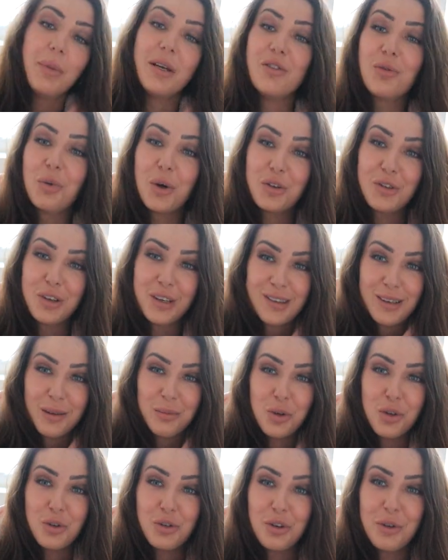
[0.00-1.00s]
binge watching
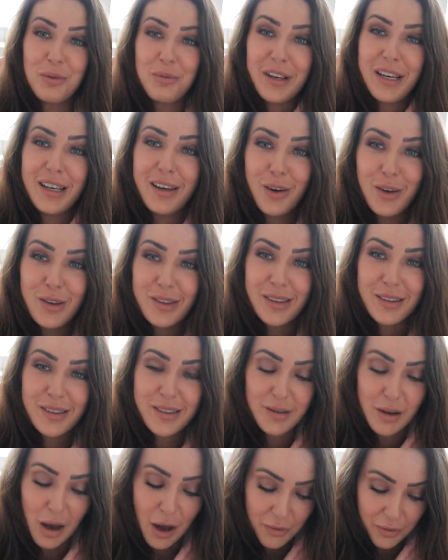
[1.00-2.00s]
some YouTube videos and
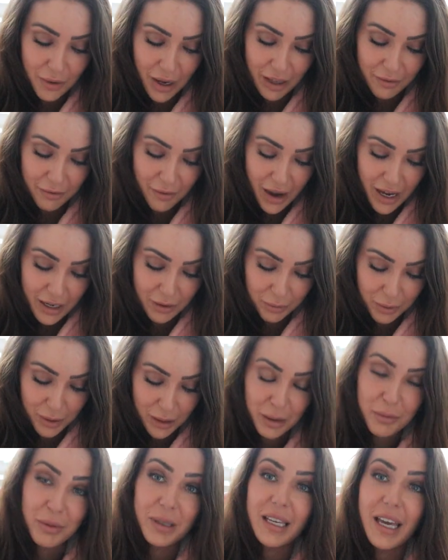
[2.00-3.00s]
stuff, I find
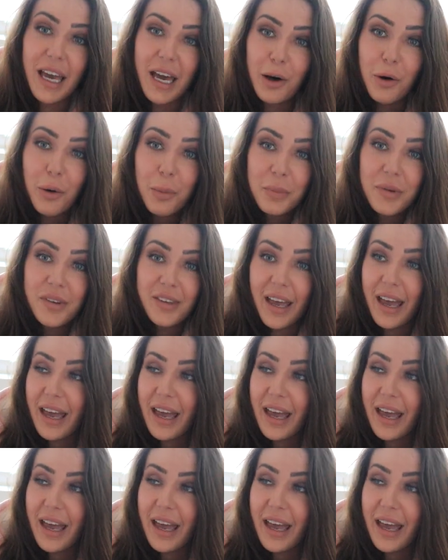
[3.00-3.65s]
really, really helps.